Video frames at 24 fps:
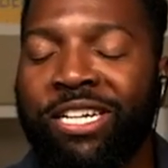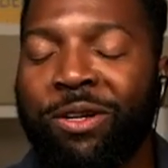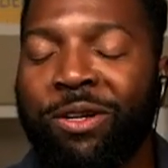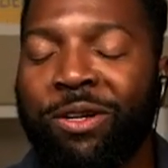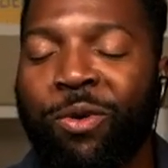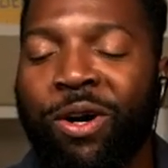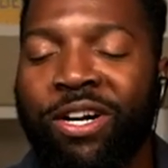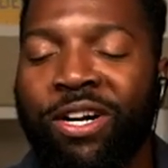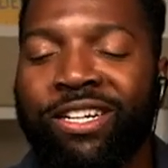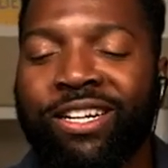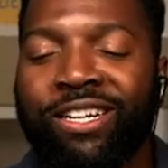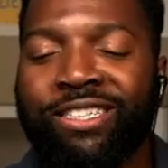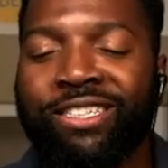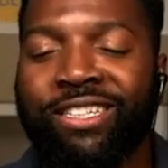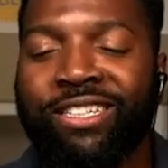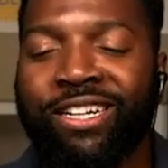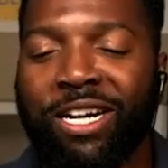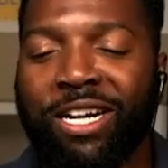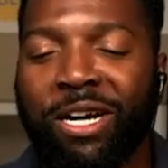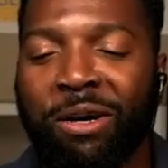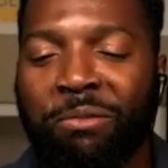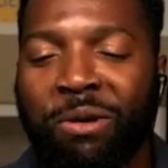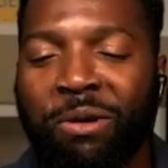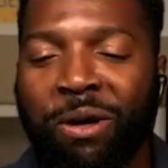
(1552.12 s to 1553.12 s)
wanted us to
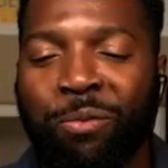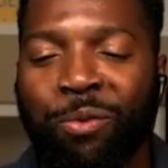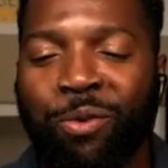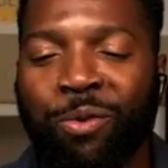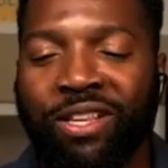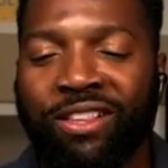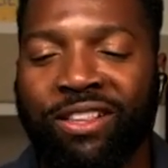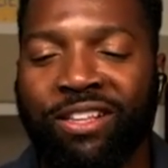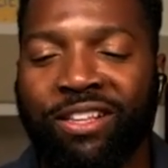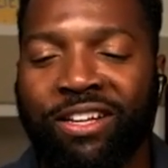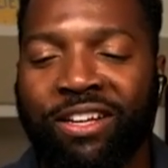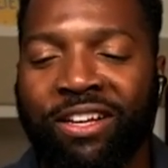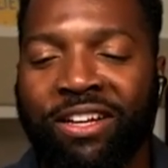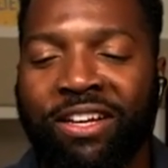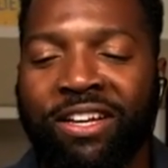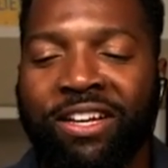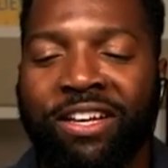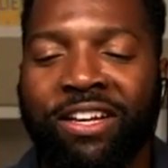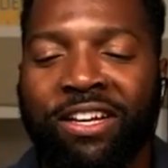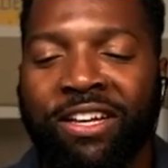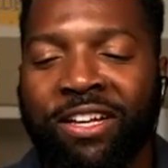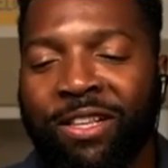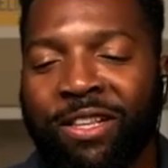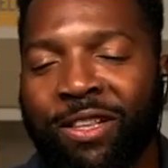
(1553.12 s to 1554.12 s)
come up with the
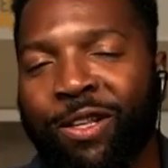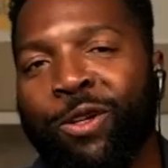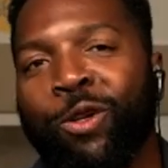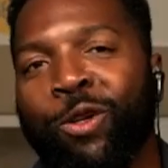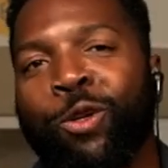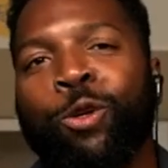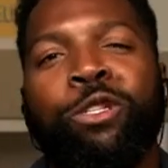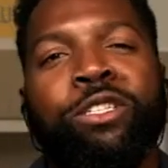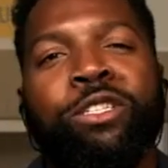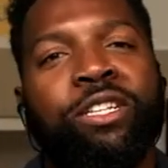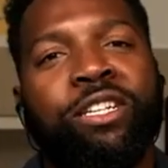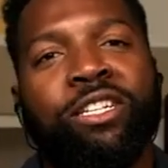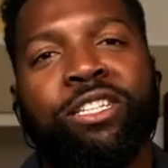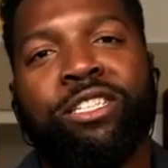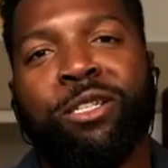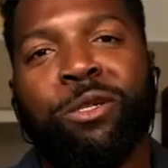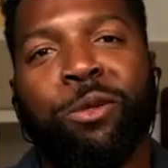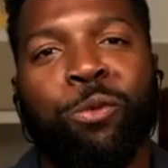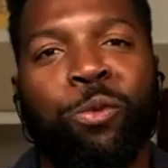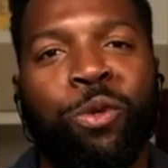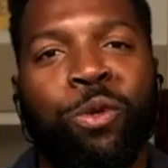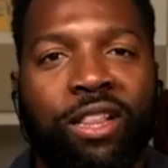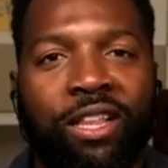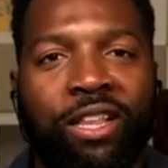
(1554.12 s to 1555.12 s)
new system
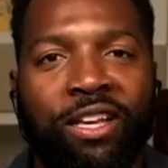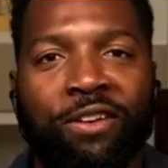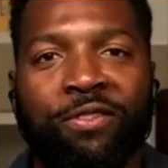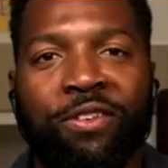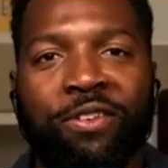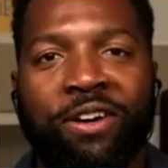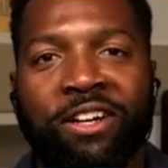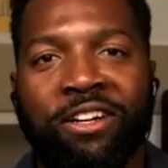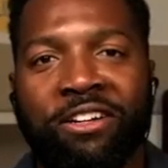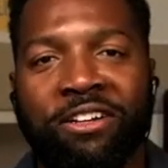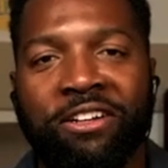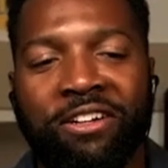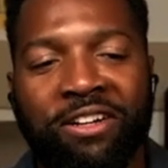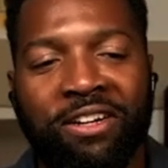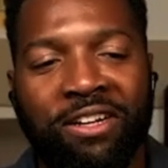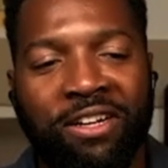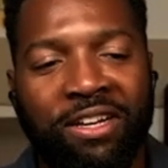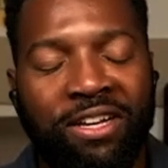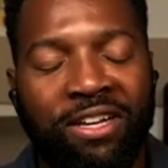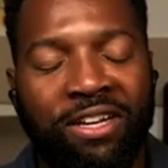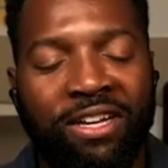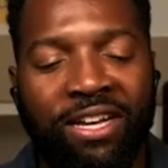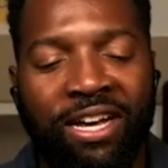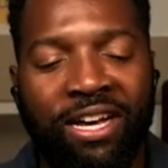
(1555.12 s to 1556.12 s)
we live under
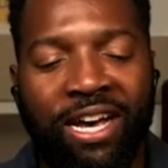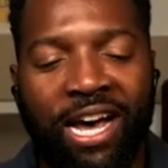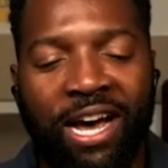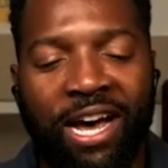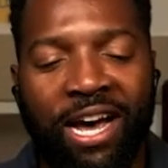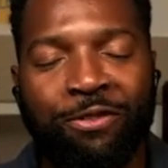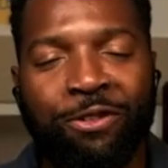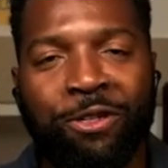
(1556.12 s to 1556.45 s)
after